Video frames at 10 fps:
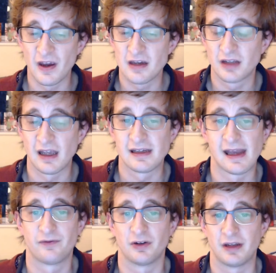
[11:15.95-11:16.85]
face any
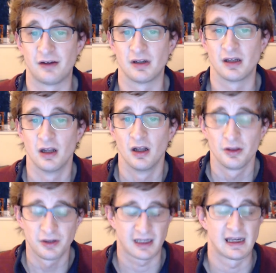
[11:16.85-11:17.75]
adversary
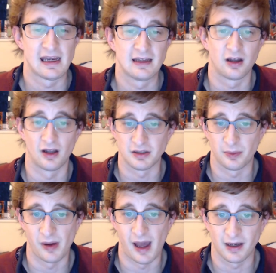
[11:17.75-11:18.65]
to get his light
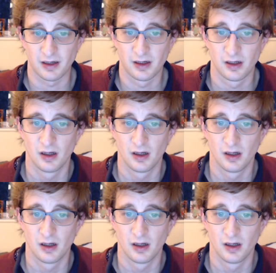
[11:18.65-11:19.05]
back.